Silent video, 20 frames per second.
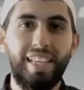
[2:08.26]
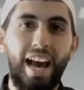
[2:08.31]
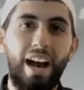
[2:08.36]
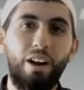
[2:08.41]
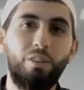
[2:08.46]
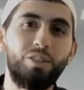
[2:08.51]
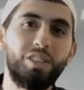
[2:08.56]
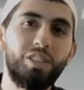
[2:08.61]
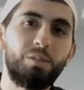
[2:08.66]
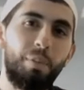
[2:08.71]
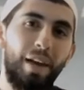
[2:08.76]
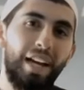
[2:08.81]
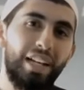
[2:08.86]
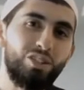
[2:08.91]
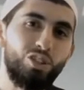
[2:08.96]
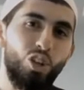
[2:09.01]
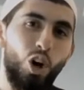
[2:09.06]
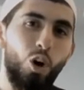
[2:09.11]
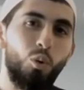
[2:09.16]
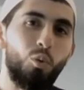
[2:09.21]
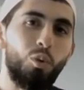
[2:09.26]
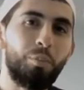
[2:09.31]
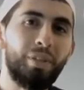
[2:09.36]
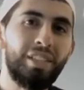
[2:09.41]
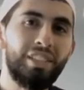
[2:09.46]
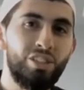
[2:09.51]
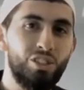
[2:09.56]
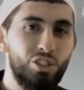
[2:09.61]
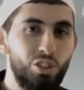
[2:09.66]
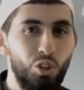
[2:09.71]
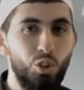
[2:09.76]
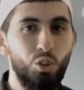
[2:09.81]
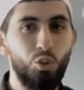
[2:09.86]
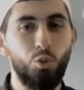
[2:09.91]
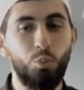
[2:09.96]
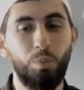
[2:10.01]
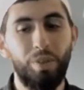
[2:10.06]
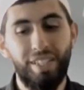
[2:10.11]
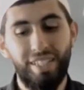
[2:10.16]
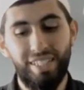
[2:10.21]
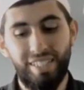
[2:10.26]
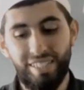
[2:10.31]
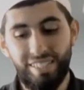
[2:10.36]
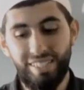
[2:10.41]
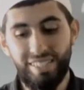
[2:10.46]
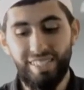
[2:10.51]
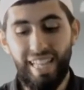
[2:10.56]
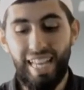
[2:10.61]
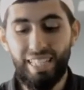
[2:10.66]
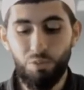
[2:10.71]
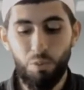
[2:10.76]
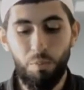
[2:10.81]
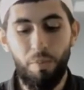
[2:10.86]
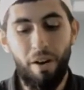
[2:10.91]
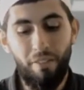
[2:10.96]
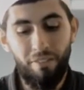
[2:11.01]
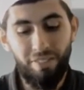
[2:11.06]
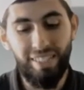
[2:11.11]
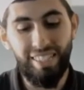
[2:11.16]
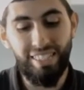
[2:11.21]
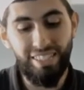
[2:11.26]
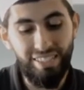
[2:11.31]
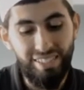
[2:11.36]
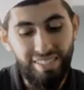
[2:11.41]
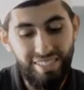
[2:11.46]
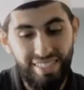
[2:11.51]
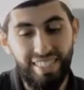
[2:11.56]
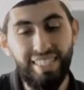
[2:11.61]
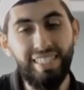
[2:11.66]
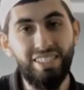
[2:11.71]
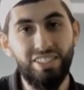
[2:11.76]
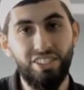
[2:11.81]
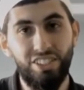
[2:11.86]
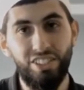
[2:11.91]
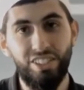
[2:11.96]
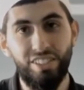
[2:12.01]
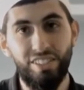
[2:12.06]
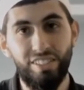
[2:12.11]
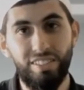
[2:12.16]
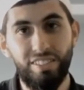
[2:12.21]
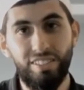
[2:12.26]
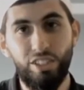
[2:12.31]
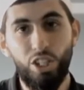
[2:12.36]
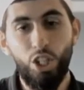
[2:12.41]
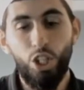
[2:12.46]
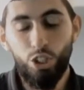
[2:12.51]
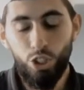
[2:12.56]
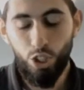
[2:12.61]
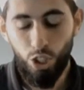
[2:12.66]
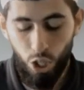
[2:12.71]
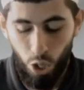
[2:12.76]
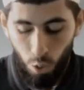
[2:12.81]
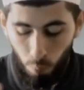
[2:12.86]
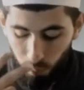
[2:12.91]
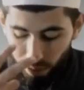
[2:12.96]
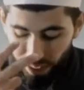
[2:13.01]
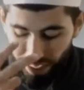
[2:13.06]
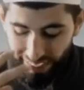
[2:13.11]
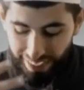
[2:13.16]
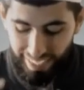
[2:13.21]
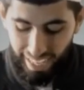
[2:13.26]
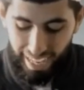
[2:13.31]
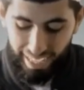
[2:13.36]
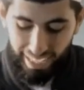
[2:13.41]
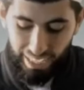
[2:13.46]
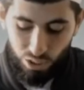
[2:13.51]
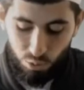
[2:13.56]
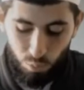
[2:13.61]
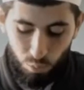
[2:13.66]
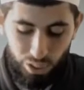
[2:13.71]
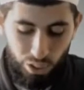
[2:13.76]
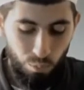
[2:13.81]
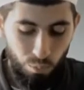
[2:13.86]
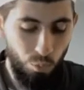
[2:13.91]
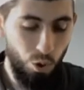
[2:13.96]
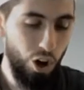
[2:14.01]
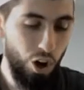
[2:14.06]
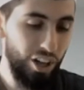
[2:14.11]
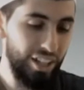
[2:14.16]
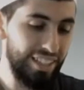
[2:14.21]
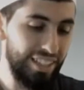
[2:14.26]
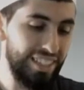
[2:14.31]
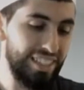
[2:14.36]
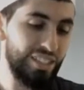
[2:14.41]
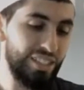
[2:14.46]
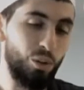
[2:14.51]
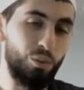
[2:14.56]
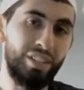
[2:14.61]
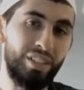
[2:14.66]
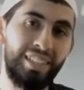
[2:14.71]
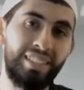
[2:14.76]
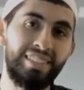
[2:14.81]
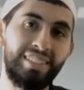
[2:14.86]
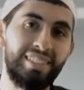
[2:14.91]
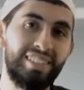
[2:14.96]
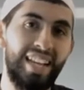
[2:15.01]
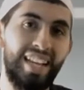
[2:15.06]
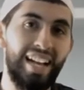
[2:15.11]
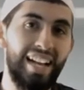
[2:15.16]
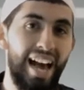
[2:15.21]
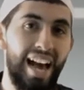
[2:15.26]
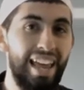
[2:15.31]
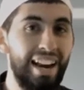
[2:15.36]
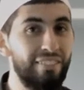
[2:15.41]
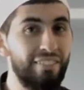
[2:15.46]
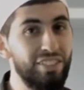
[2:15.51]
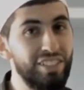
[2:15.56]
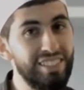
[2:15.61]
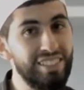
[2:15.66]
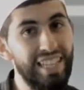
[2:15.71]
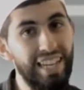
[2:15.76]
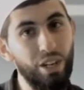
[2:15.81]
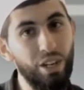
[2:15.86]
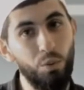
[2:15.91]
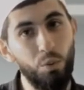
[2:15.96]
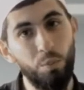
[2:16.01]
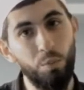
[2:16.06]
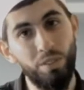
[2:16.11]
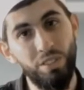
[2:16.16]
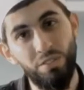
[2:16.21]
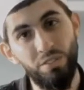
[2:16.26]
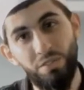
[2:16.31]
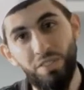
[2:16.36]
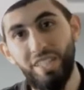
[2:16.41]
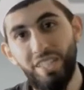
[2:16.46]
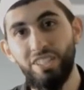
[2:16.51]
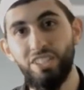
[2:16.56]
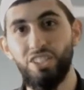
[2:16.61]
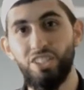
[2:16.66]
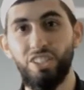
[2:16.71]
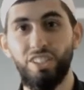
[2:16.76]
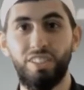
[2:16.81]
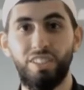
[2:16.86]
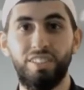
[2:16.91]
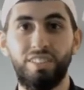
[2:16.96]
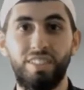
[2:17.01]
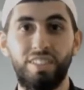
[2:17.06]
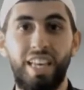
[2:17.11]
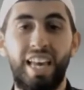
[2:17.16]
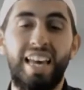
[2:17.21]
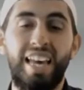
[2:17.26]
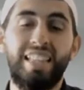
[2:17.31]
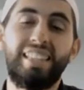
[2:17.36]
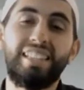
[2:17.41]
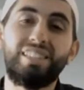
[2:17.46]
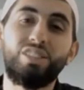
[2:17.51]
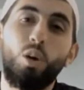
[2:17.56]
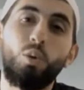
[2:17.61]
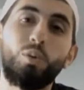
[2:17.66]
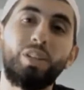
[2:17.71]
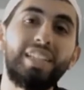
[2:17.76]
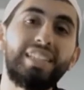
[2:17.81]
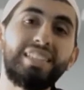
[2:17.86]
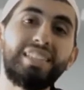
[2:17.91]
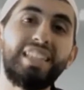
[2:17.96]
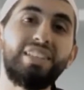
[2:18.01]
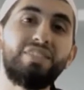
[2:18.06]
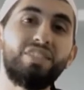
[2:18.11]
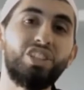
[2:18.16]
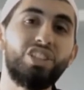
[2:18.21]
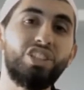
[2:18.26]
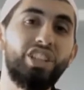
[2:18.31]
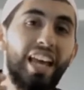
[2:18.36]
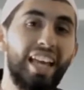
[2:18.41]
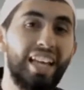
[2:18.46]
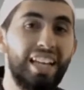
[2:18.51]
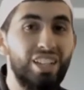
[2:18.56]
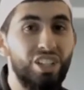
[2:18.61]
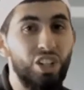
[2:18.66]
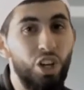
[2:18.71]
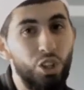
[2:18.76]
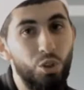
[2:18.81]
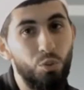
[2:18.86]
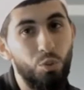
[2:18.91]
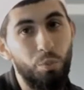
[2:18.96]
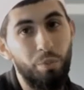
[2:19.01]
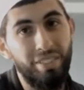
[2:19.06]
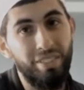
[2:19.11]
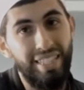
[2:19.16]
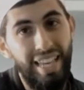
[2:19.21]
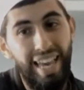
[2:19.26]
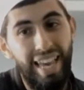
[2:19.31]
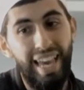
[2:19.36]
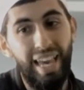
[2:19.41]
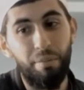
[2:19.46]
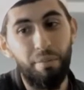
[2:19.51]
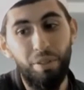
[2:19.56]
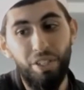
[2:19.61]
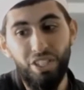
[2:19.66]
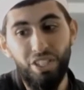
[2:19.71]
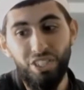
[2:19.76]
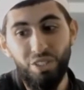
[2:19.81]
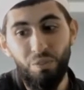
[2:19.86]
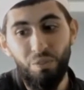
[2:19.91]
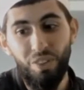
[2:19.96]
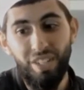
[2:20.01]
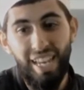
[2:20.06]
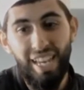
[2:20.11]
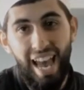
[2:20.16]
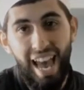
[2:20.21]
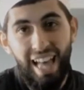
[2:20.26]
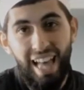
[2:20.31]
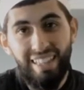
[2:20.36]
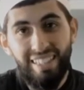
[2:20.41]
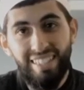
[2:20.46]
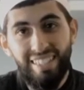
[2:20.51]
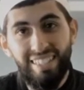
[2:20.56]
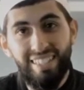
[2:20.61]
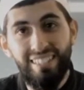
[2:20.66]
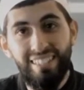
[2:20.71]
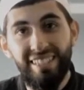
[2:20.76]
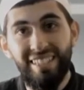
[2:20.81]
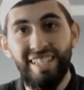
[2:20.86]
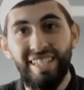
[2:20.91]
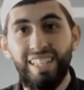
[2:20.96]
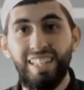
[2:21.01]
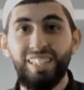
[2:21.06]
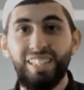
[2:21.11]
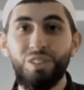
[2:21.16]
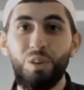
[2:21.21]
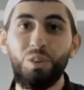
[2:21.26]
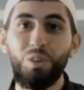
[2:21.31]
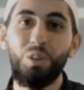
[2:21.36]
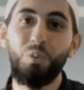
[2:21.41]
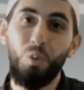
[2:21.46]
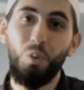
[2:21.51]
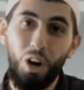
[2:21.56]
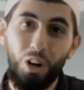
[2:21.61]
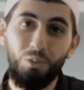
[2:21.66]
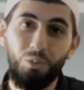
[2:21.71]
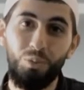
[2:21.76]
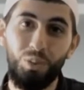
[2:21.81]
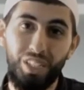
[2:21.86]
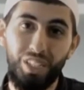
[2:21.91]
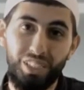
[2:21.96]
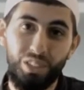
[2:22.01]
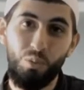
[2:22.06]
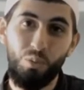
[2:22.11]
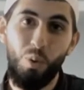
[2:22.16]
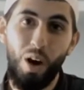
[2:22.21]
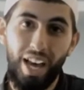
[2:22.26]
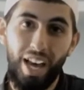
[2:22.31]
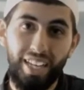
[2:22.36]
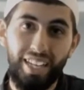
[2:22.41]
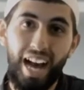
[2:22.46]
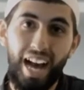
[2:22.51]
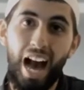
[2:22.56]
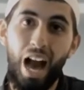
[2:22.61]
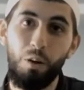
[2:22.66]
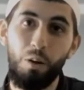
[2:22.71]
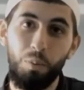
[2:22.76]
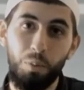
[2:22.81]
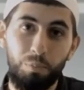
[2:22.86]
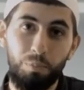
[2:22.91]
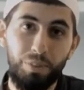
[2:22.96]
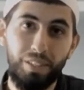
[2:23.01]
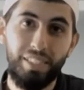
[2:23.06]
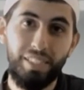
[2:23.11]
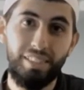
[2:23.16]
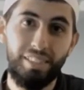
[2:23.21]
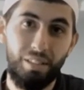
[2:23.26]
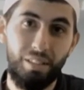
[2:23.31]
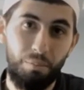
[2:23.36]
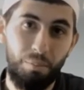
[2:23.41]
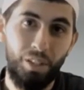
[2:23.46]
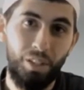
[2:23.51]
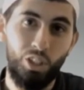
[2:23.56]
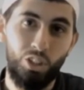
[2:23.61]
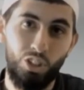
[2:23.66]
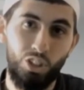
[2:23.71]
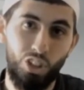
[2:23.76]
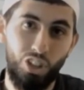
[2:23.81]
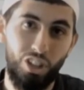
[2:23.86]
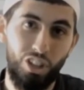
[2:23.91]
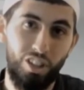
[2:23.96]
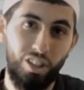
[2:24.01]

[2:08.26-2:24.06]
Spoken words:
I respect all women too, because that's what my religion teaches. To lower your gaze when you're walking, there's no need to check out every second woman's features. There's no need to even shake another woman's hand, because in reality, there's only one reason why a guy will be pleased to meet you.